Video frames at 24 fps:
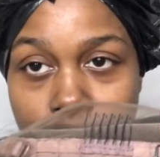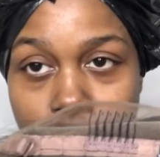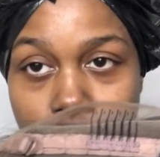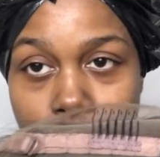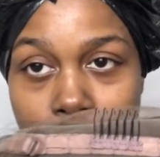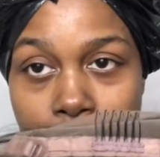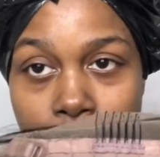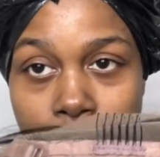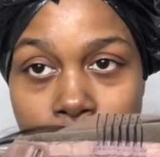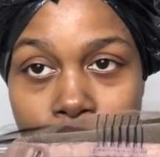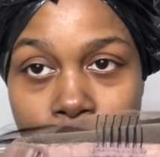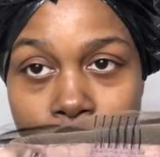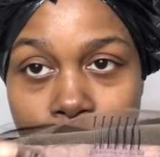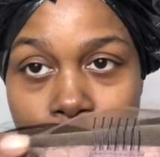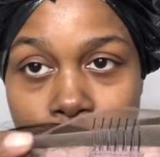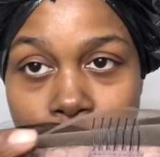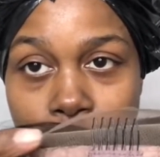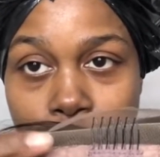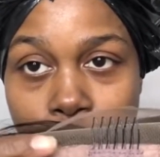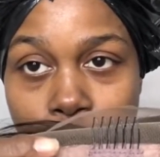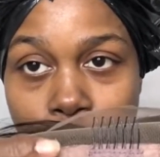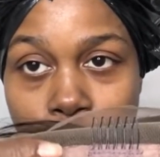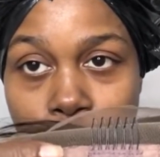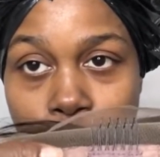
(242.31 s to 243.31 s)
So,
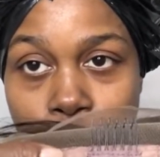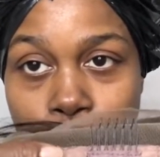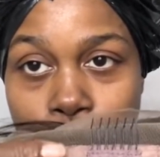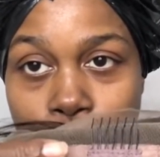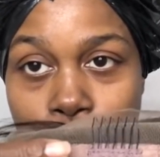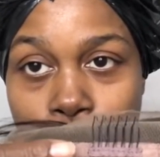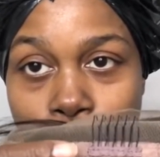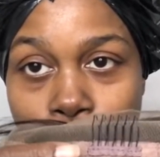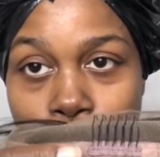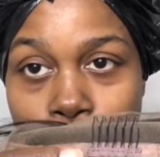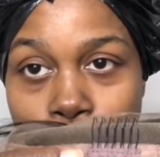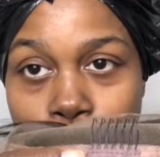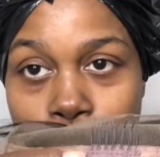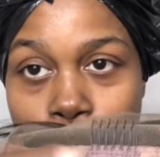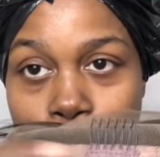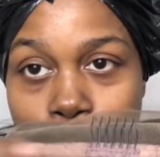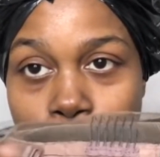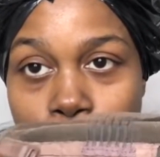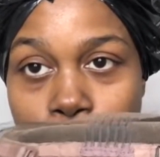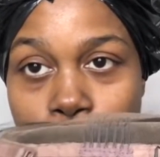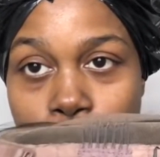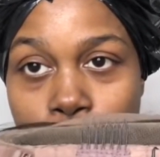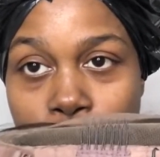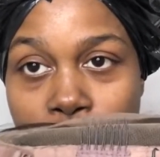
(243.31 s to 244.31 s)
boop,
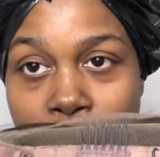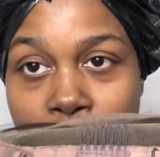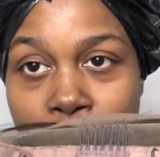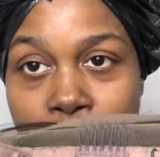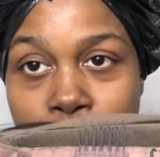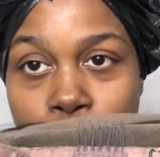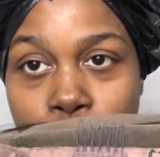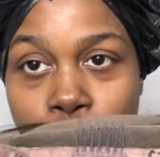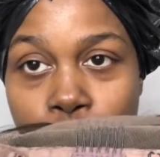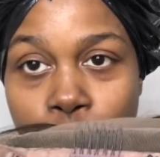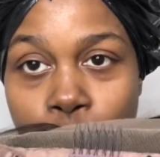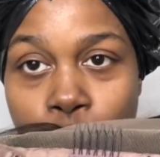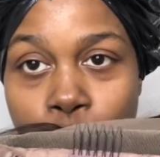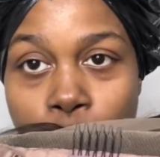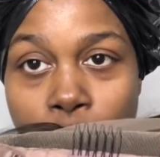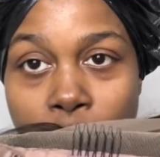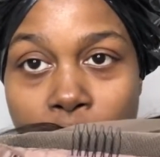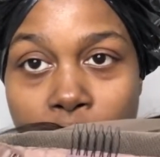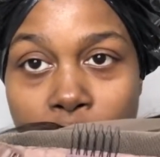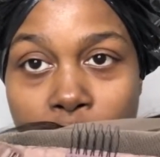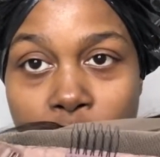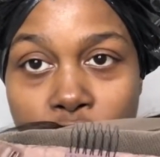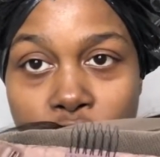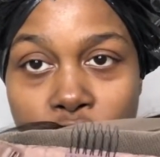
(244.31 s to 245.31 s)
boop. You have 2
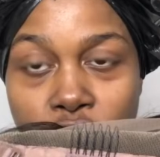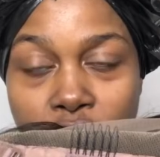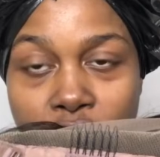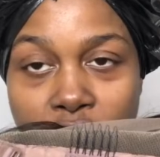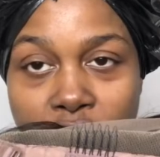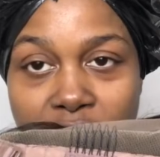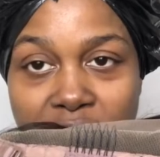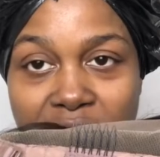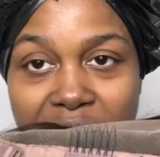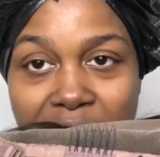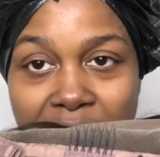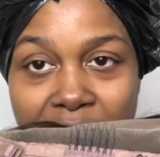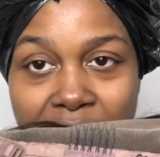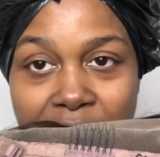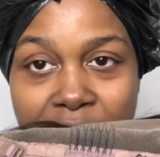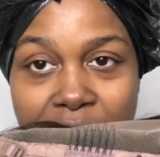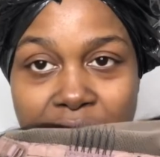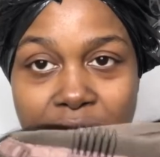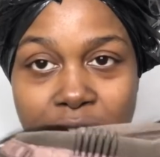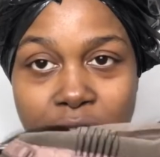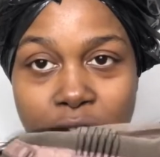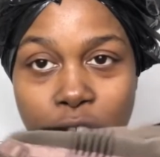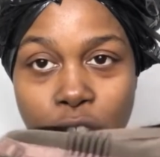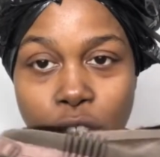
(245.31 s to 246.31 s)
adjust
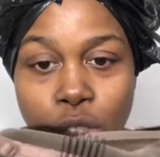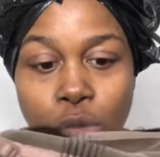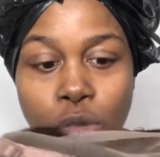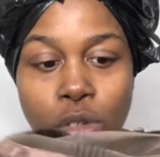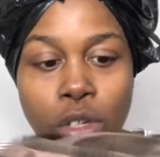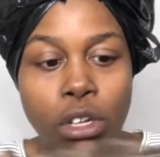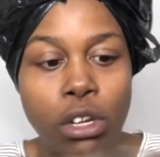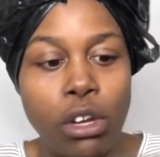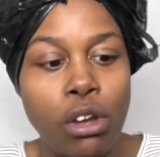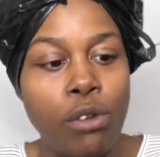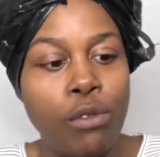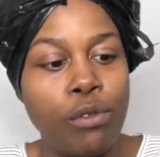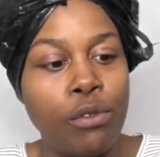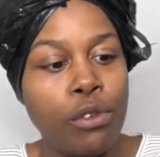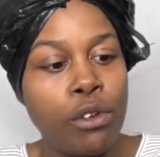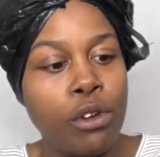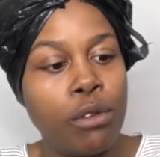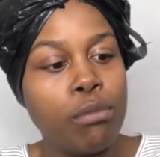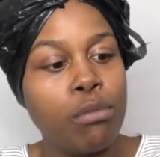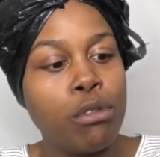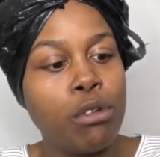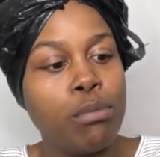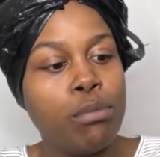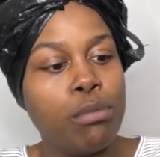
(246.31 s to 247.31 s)
sizes that you can go
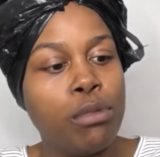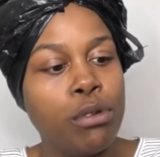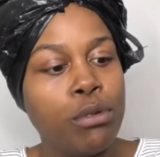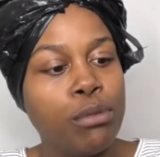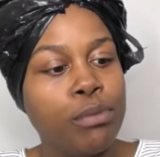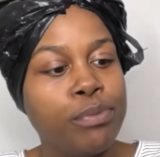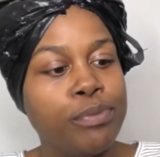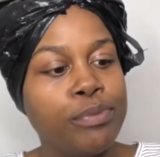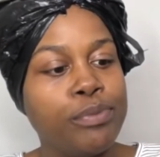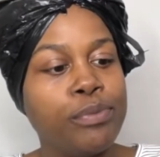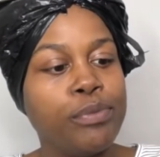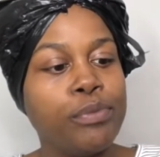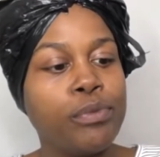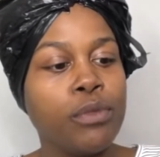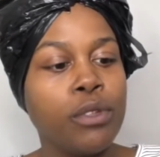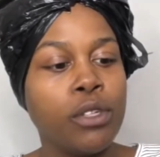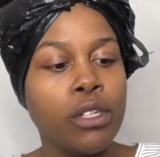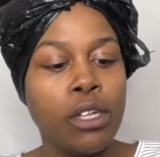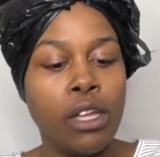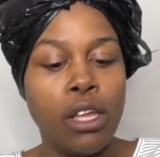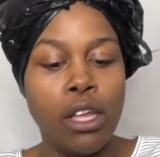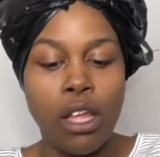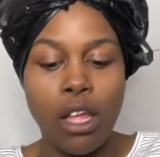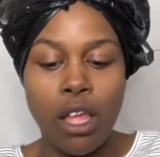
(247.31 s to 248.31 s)
from. Boop, boop.
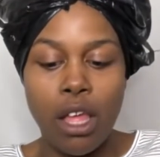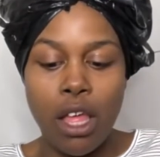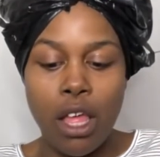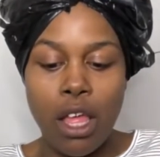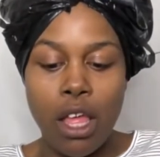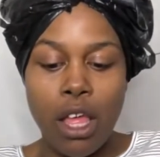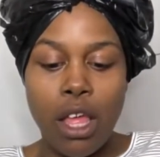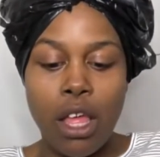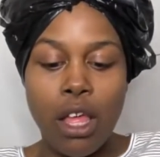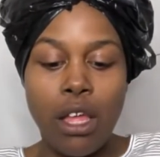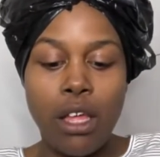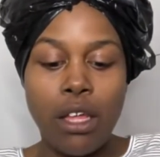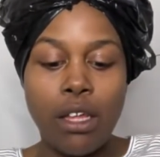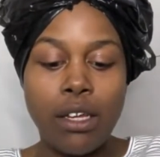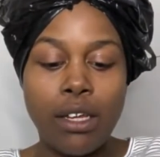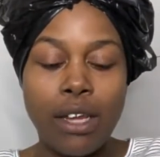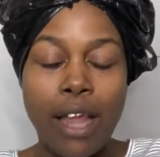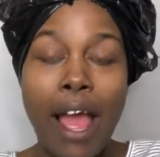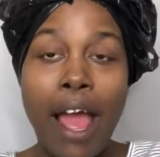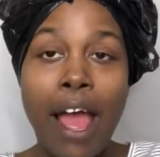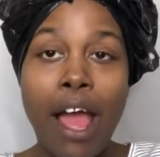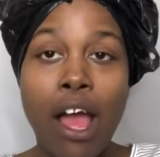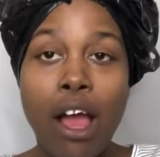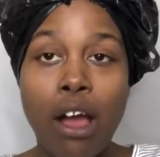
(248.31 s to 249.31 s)

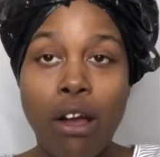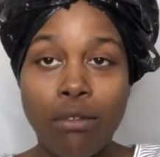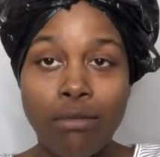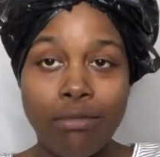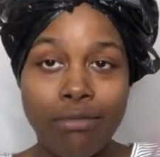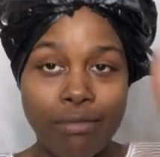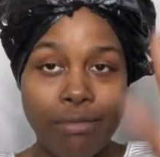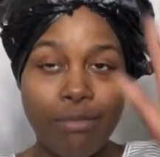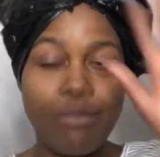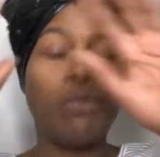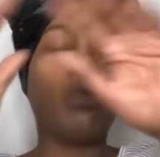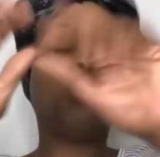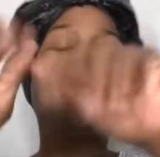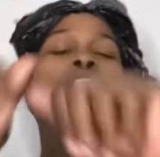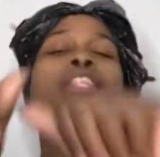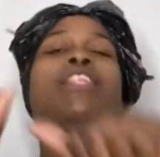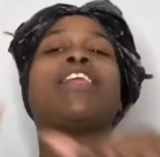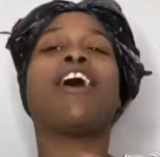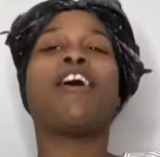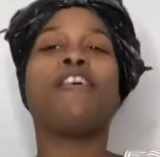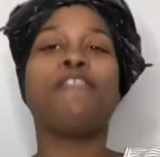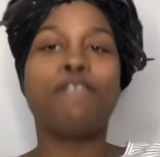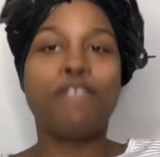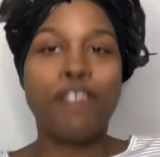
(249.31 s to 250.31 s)
Now,
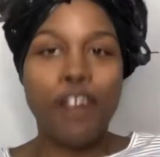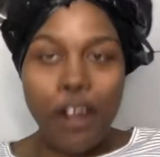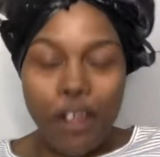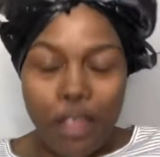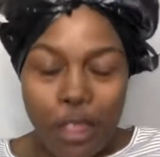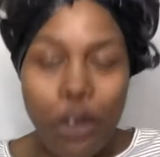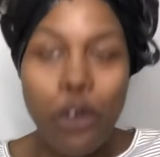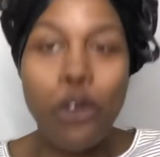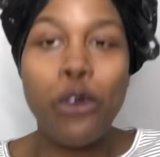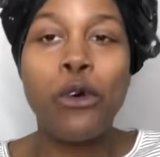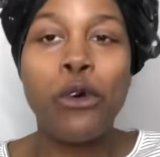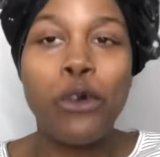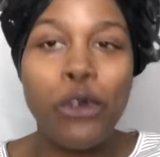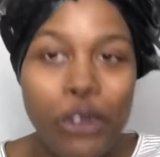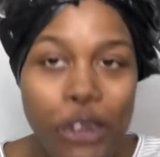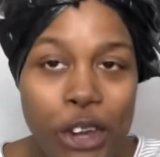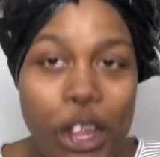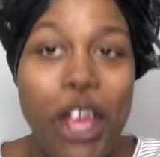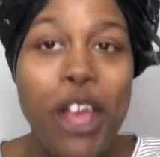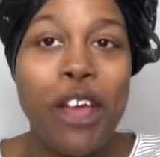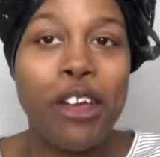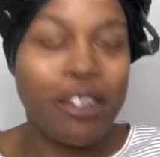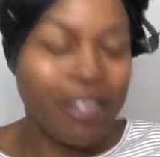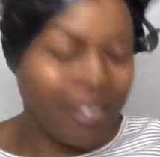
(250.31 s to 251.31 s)
without further
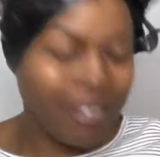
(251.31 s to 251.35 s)
ado.